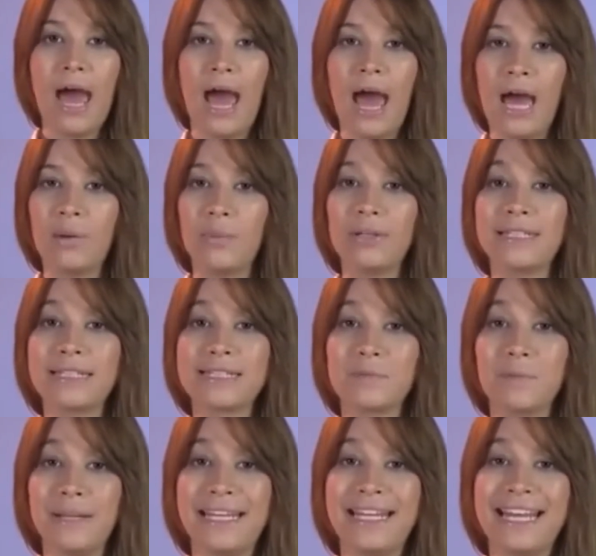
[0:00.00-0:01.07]
I will
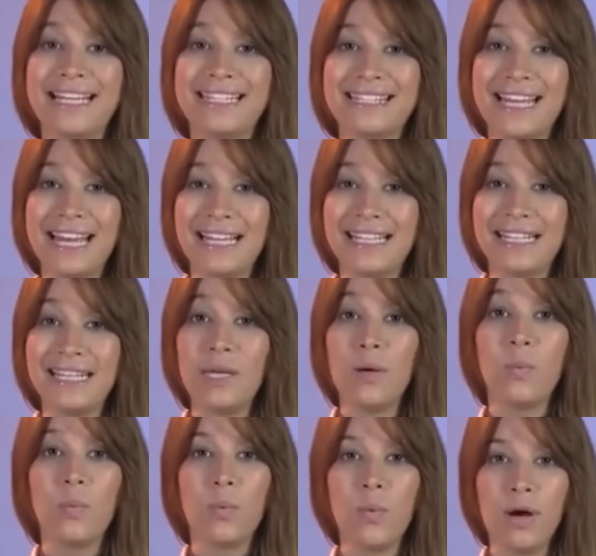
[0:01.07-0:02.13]
explain exactly
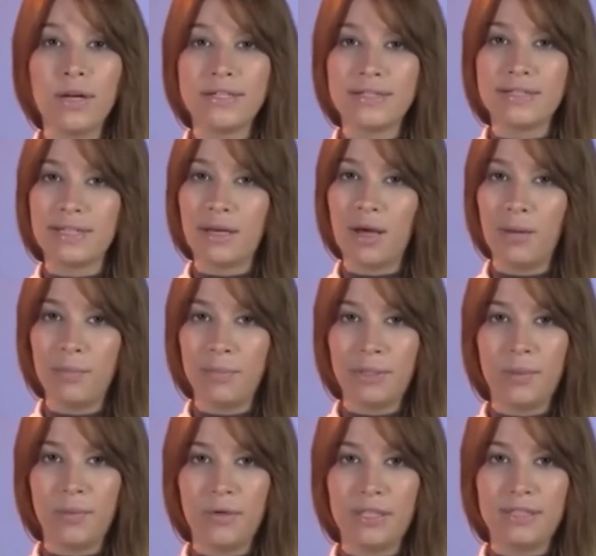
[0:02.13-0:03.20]
what the company
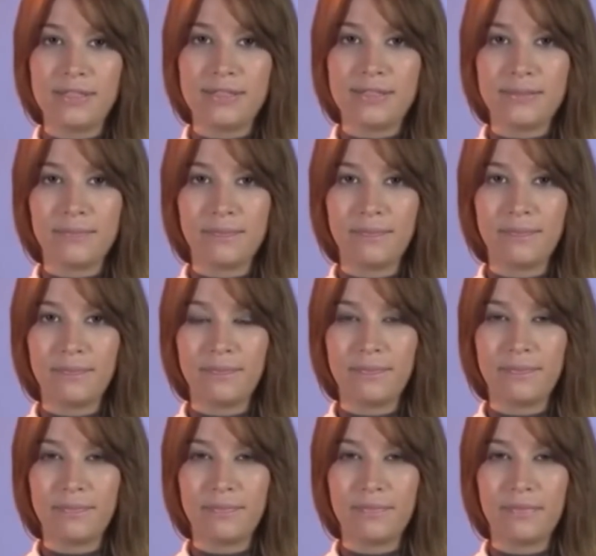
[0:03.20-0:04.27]
wants.
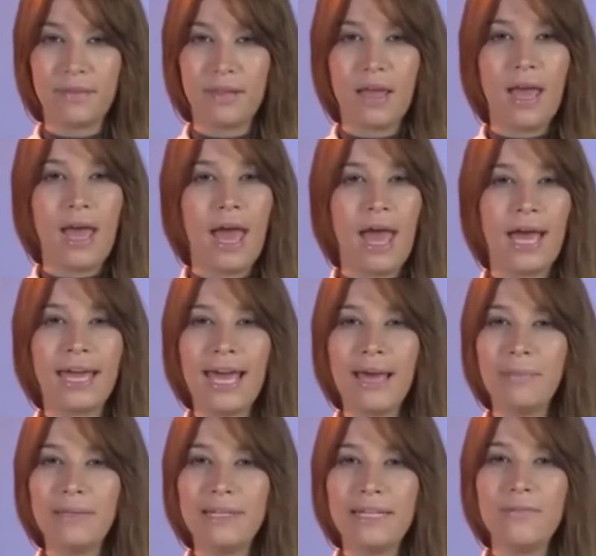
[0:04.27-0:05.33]
I
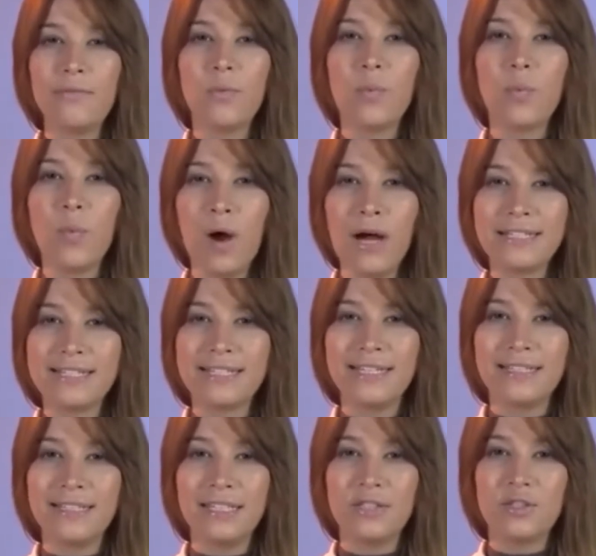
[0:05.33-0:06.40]
can't believe what they
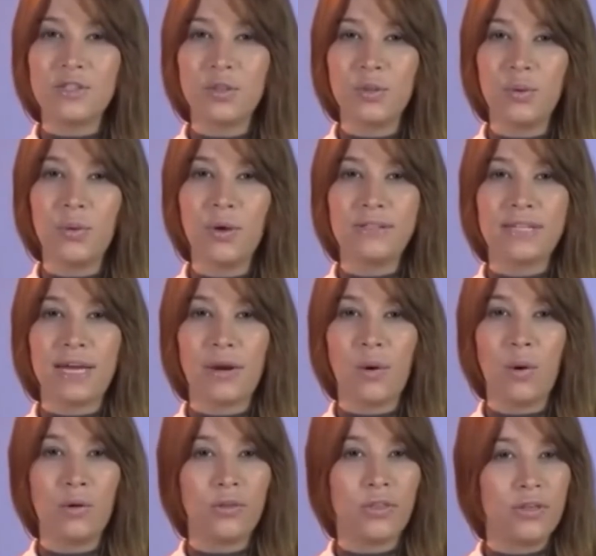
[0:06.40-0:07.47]
did to that
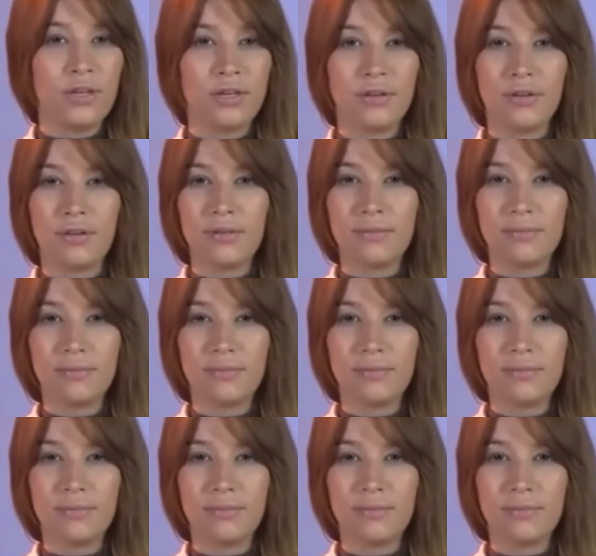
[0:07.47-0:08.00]
old theater.